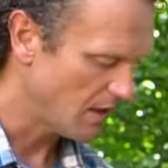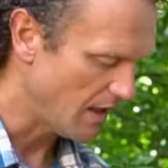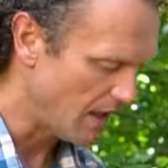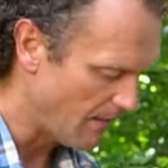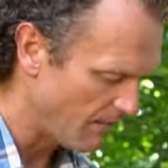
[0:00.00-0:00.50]

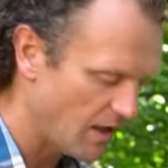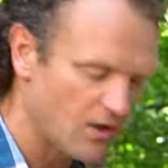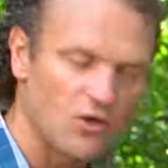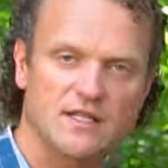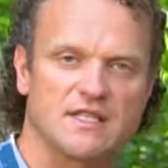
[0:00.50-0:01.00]
Of
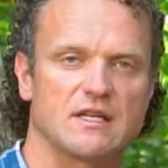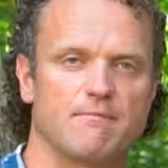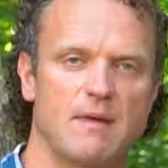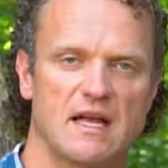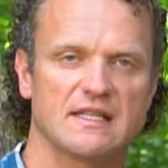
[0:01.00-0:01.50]
course, there's a
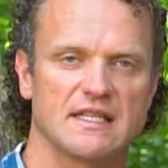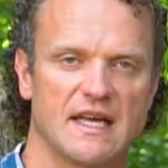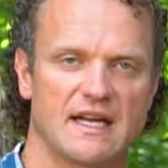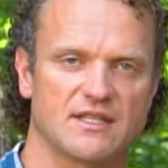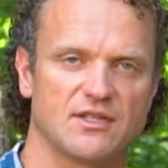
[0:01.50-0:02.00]
balancing
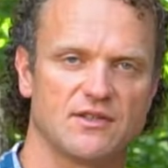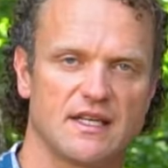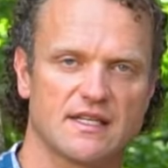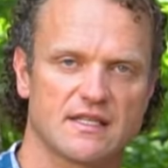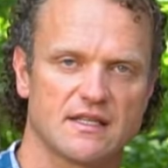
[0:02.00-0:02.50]
act to
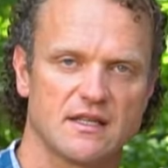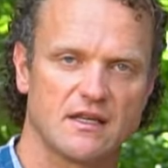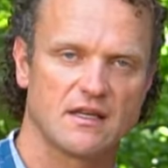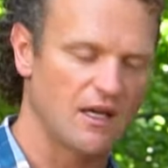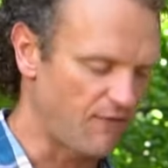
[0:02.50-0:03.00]
this.
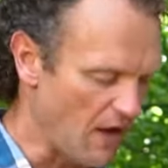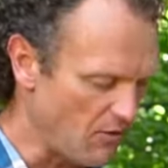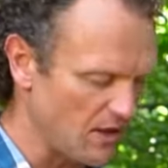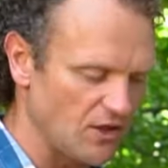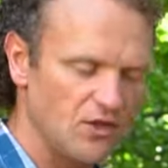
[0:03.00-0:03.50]
If I
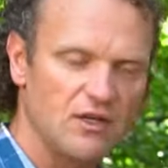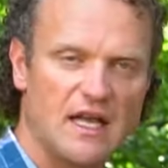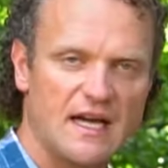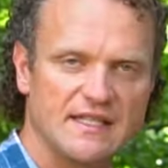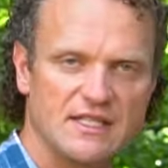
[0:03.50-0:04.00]
want to
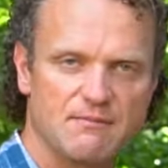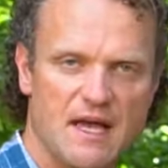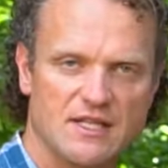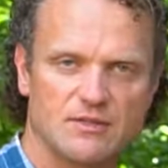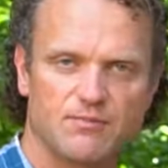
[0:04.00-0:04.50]
utilize these
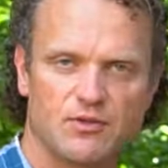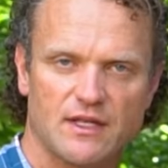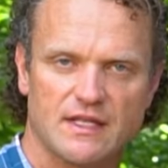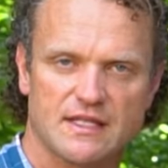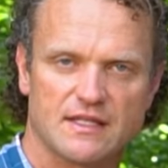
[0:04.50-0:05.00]
master
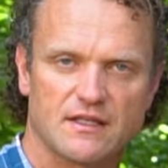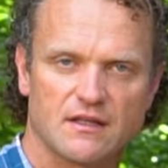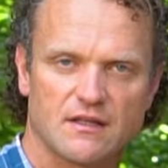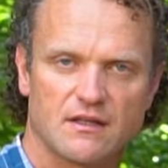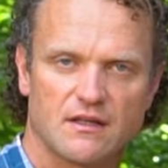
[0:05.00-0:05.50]
points,
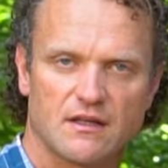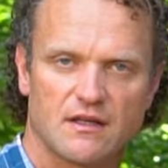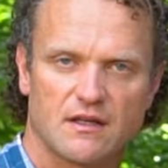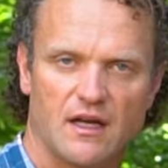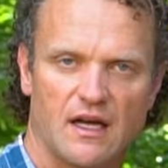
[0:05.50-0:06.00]

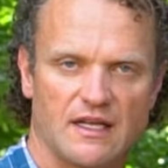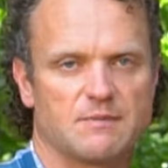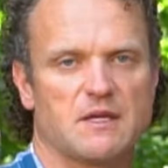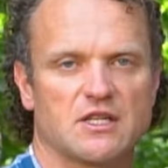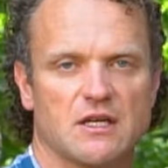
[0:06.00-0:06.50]

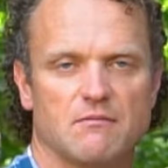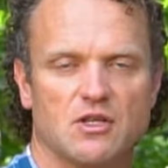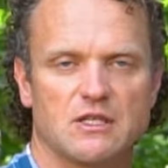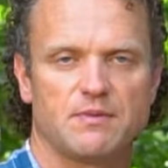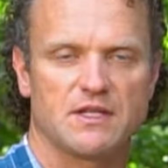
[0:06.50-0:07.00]
especially a
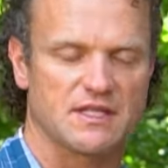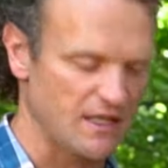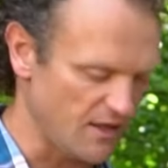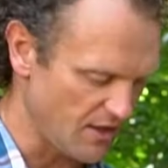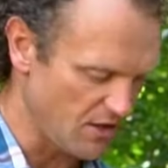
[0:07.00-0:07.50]
multi-pitch
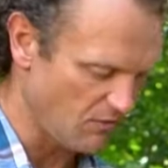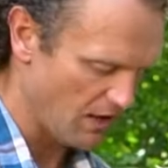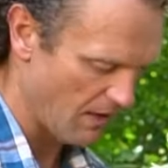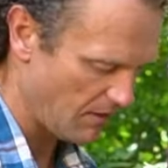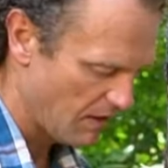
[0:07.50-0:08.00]
scenario where
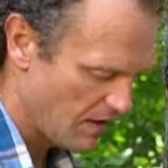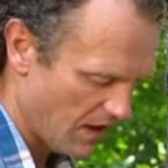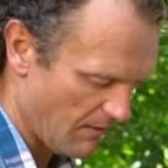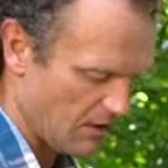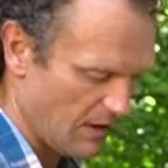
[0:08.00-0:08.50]

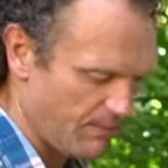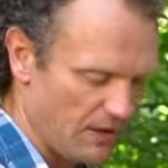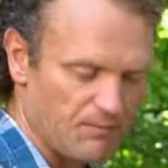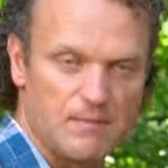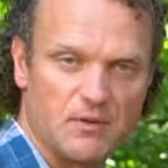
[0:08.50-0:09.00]
I'm
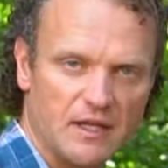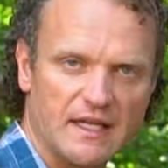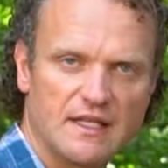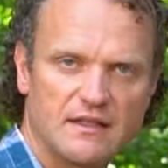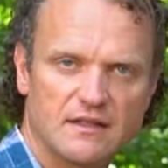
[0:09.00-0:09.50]
clipping people
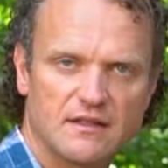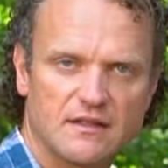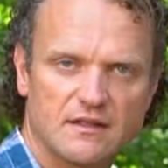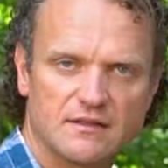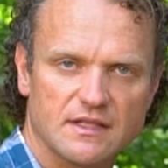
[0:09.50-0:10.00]
in
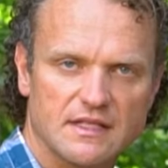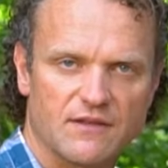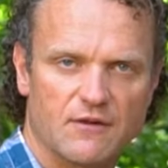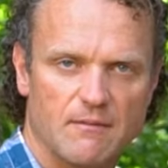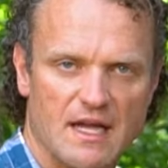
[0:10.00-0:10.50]
to these
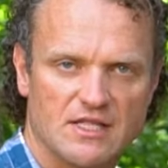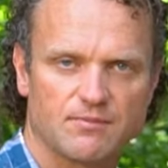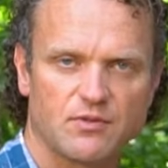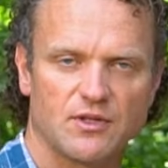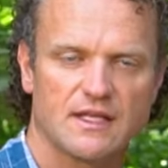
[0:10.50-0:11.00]
different master
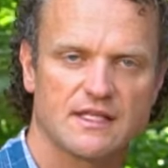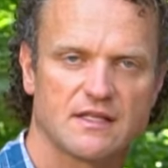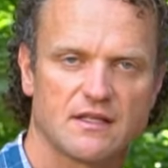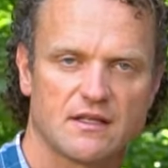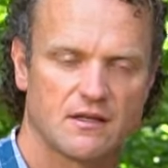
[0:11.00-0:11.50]
points,
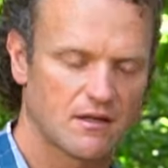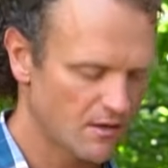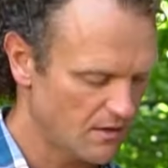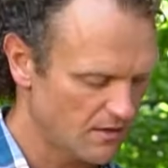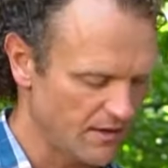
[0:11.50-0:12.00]

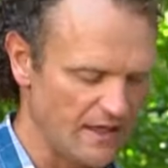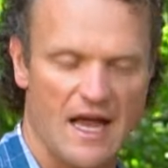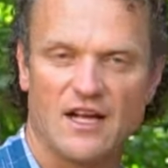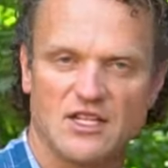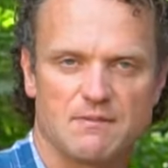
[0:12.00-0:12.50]
then
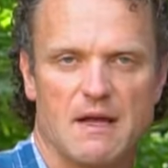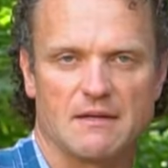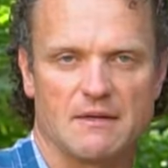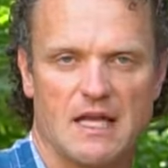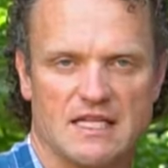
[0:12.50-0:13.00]
now I just made
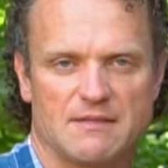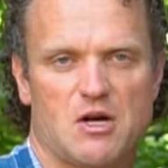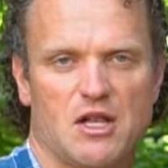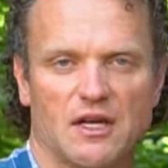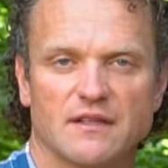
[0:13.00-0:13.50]
them a lot
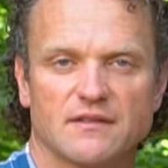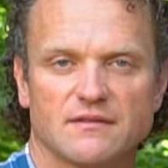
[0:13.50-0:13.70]
smaller.